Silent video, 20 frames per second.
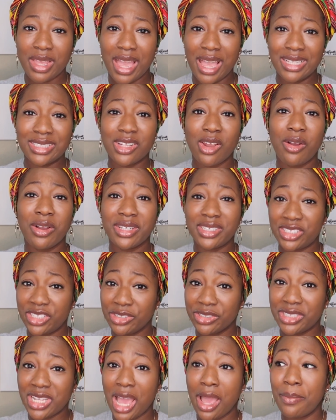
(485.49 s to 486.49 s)
as long as
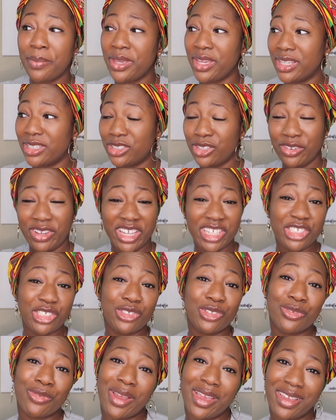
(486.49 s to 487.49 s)
they're tapping into His
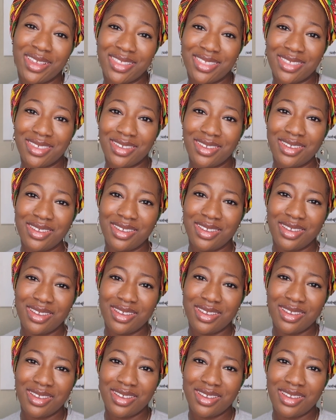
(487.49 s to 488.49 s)
strength.
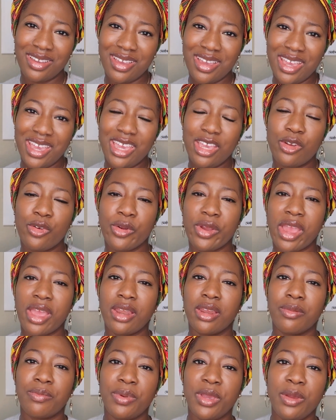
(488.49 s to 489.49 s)
He
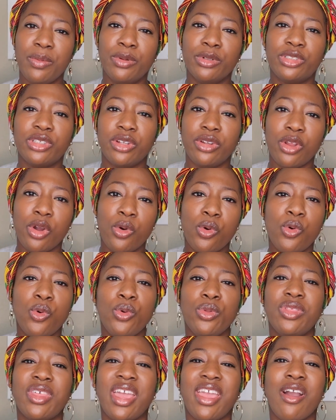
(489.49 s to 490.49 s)
created people to know
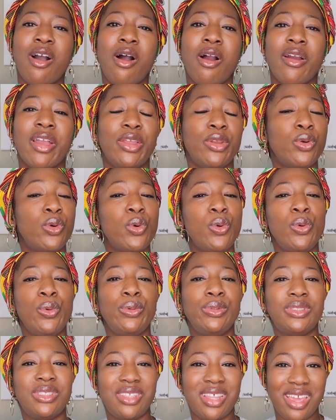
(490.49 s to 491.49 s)
who they are and
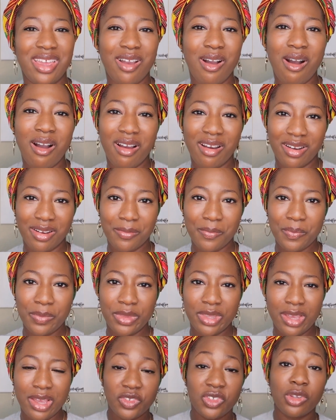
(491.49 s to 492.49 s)
whose they are
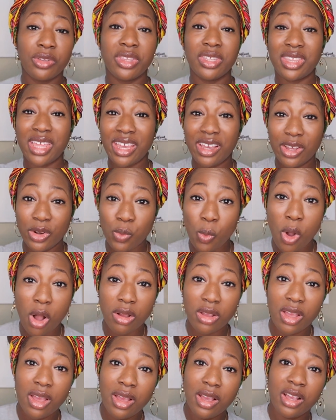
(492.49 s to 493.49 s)
so that they could
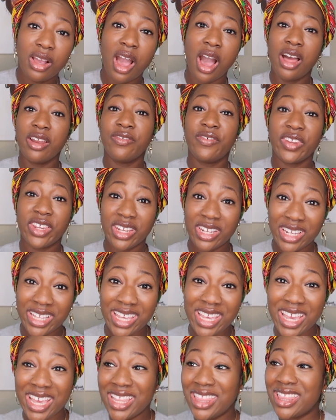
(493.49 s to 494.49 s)
walk
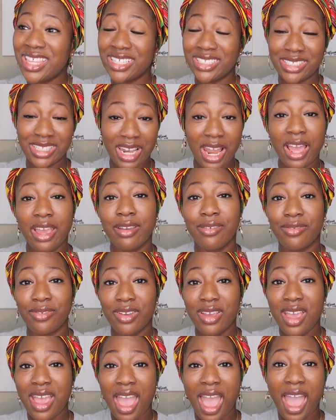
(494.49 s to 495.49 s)
confidently in this life
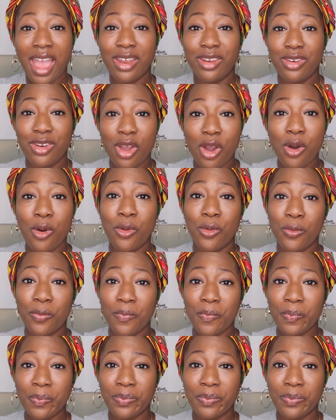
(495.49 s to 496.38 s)
and know